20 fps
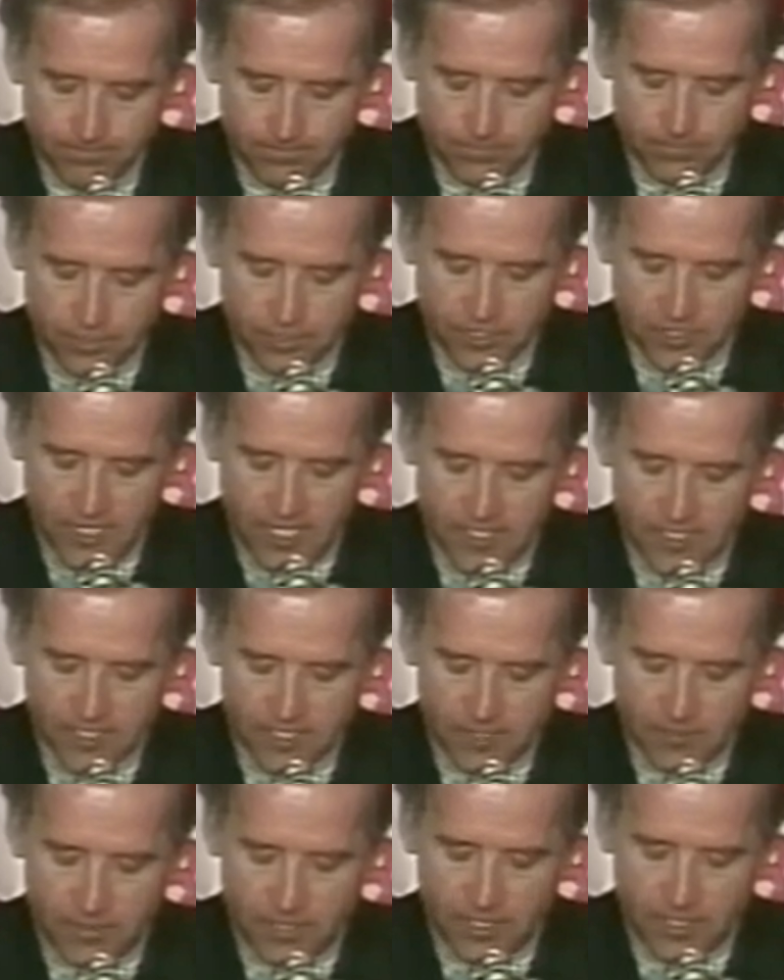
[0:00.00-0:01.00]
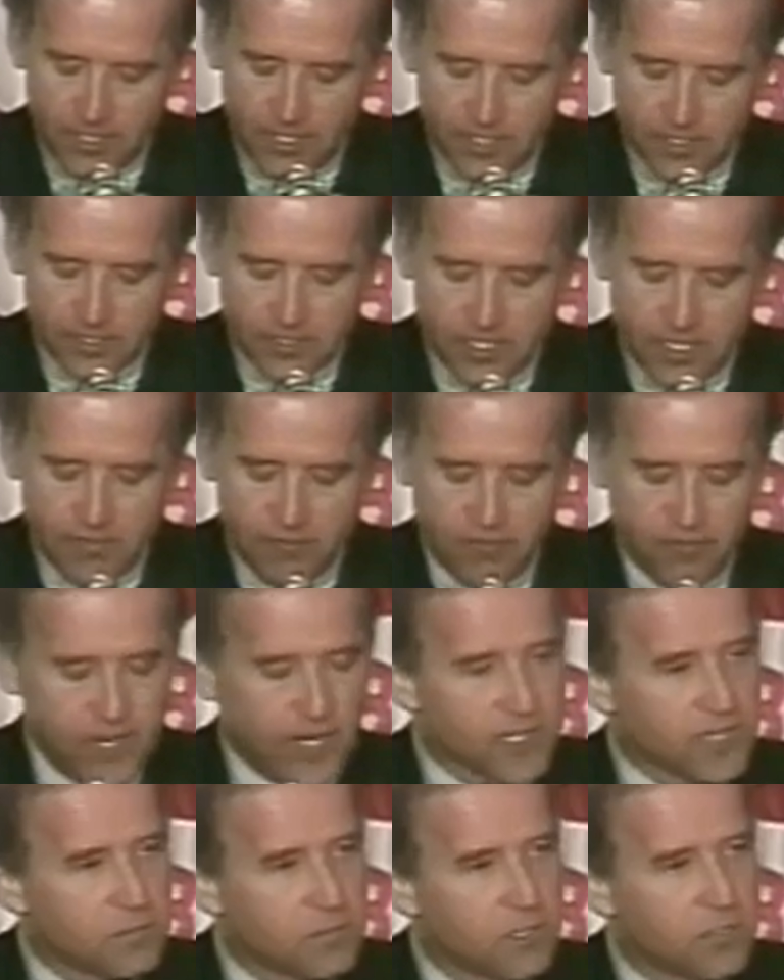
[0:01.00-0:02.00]
precisely because they
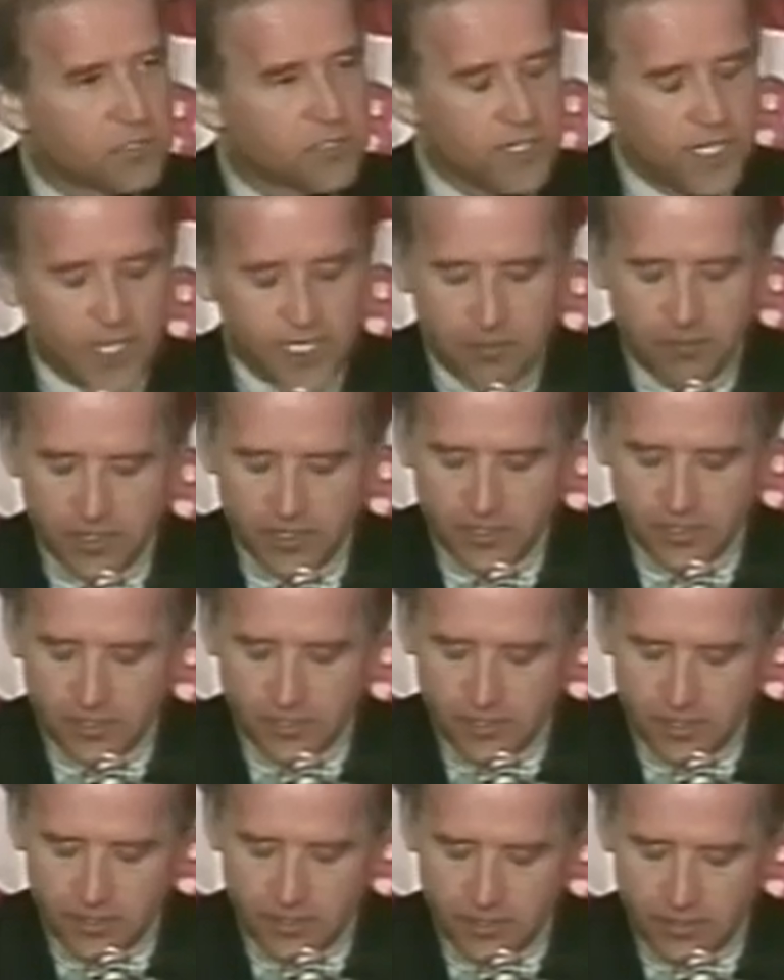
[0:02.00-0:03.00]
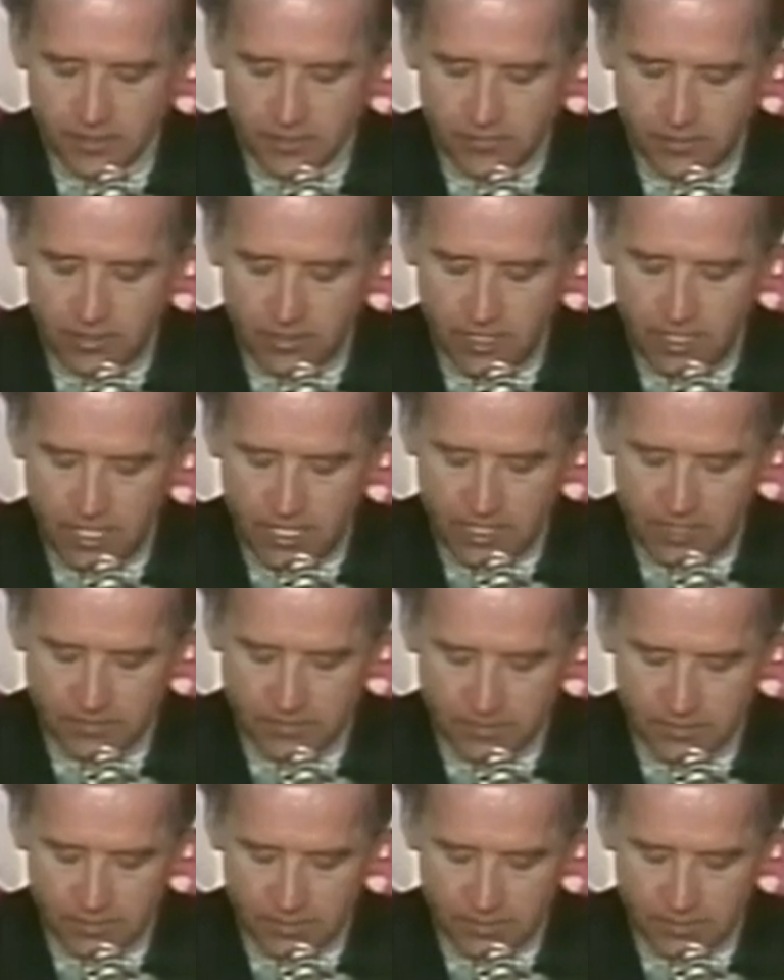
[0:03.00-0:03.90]
affect the most intimate decisions of our lives.